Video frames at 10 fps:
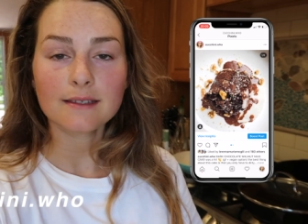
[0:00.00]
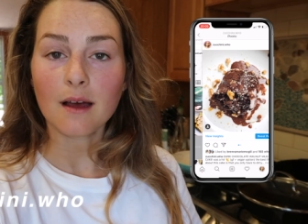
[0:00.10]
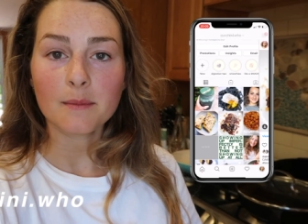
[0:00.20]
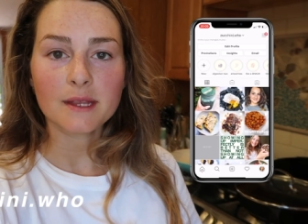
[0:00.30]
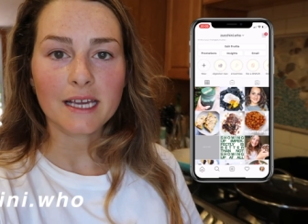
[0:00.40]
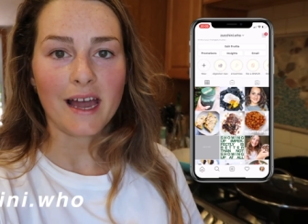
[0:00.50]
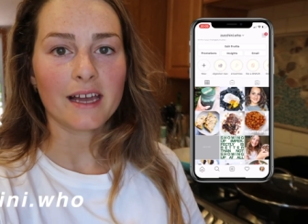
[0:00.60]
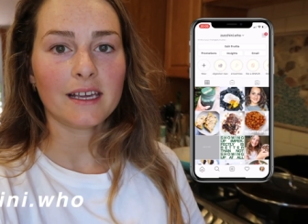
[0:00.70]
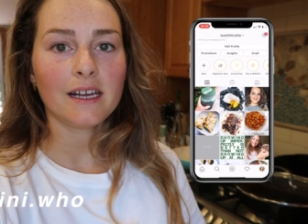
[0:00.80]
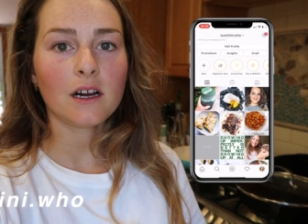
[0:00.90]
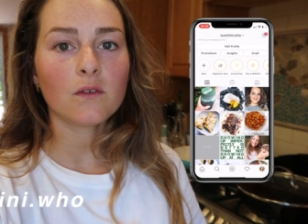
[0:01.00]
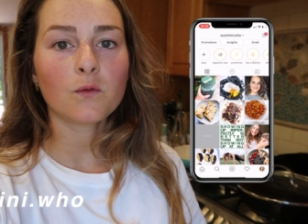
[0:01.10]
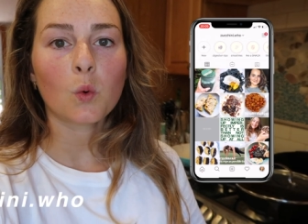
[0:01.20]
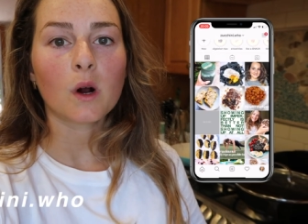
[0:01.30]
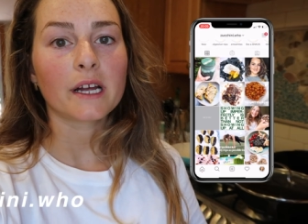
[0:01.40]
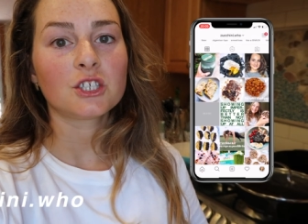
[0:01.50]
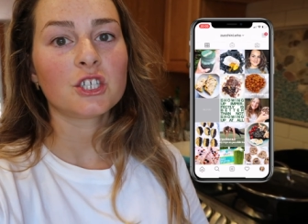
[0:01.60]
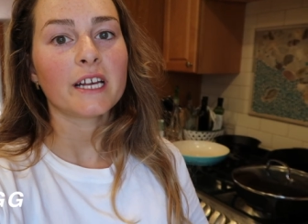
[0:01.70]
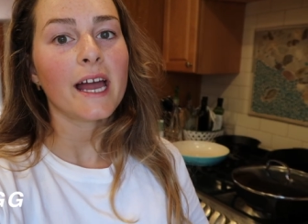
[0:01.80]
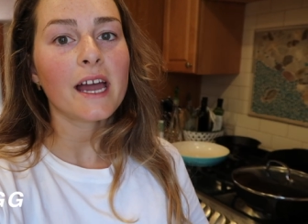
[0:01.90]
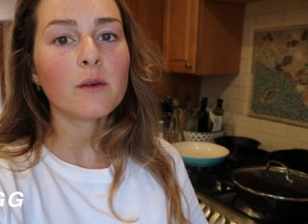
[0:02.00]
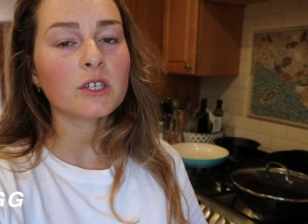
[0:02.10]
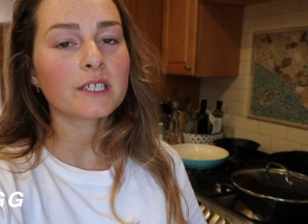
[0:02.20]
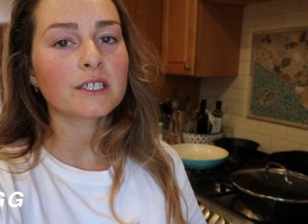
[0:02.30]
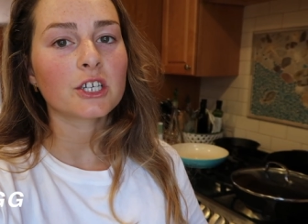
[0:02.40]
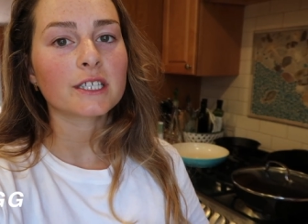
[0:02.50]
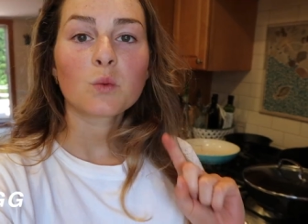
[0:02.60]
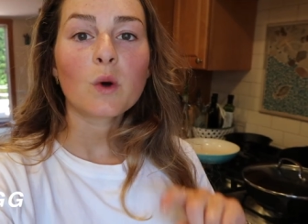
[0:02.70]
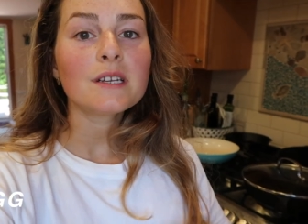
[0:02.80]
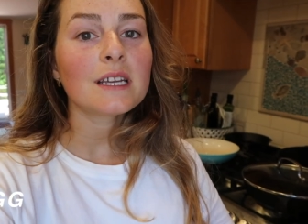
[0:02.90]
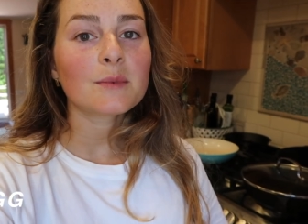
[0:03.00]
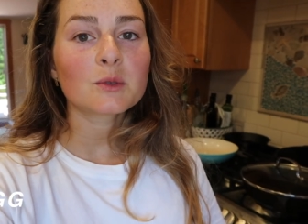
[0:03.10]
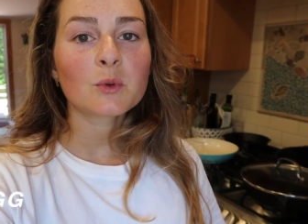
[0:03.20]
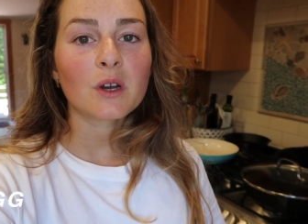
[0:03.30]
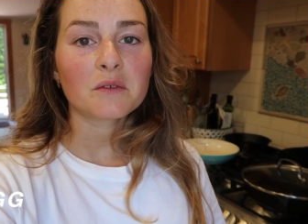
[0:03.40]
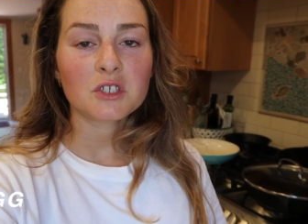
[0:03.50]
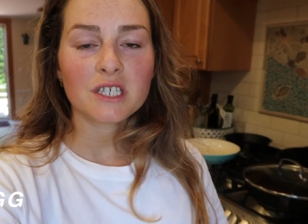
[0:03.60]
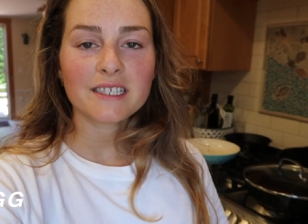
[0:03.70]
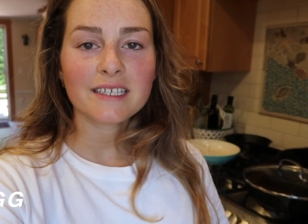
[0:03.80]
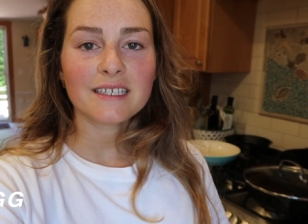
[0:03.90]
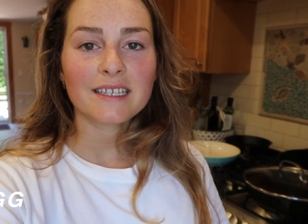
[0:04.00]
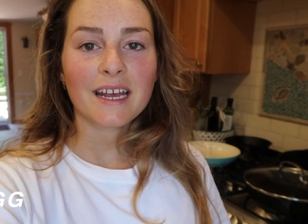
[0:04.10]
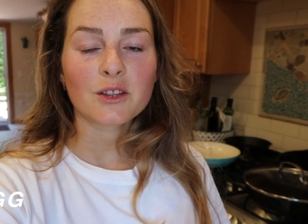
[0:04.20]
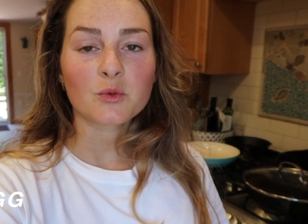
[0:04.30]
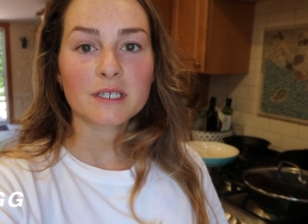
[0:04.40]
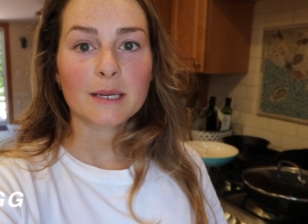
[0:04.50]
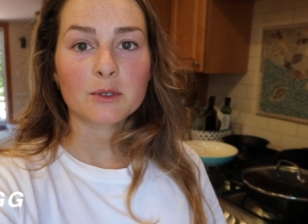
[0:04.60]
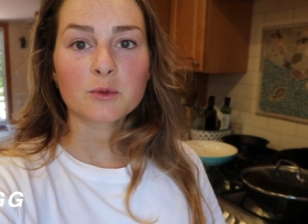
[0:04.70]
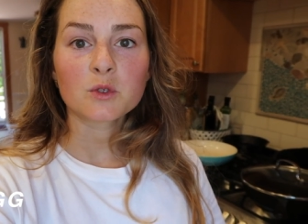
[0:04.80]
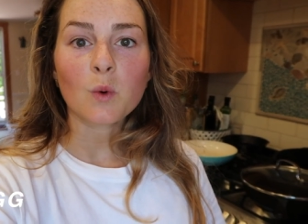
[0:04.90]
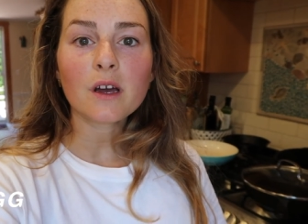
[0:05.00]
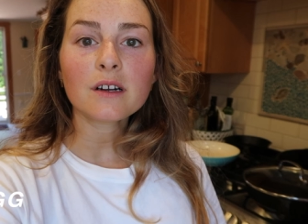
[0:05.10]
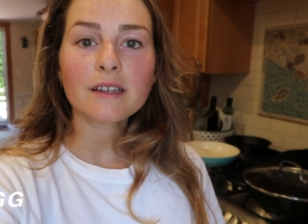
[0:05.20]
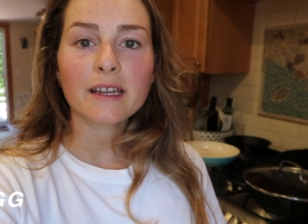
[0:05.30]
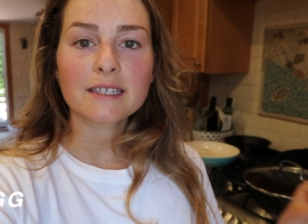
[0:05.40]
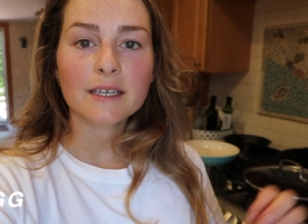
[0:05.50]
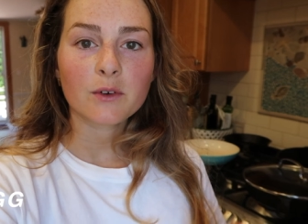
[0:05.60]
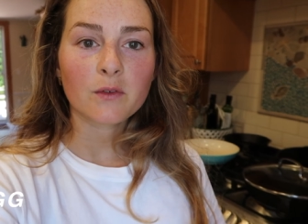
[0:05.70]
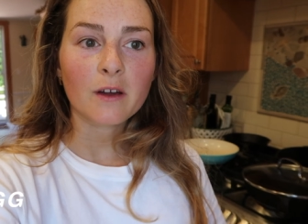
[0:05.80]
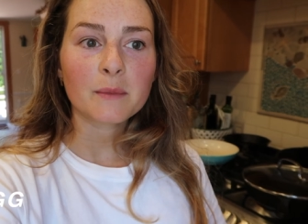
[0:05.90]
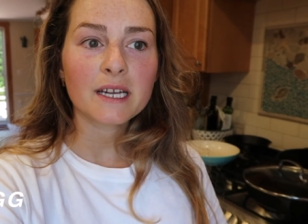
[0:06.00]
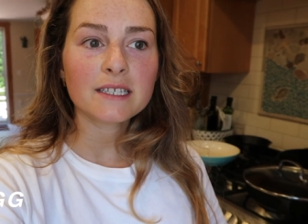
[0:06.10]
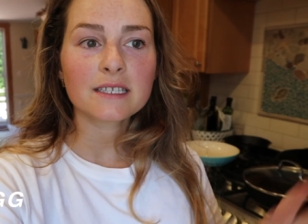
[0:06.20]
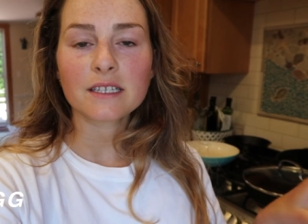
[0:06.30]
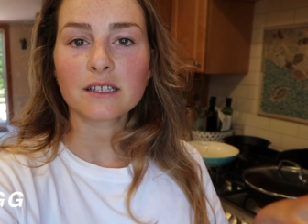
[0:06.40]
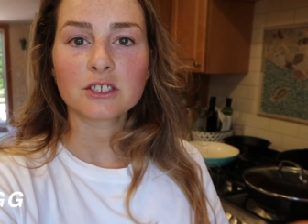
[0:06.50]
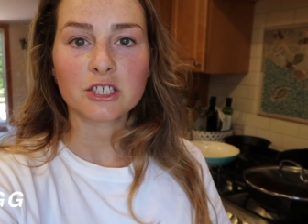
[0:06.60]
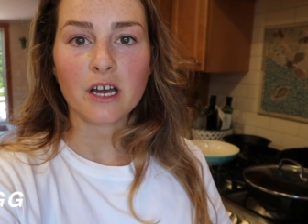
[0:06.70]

sub the egg here for a chia egg, which is just one tablespoon of chia seeds and three tablespoons water. Let it sit for five minutes until it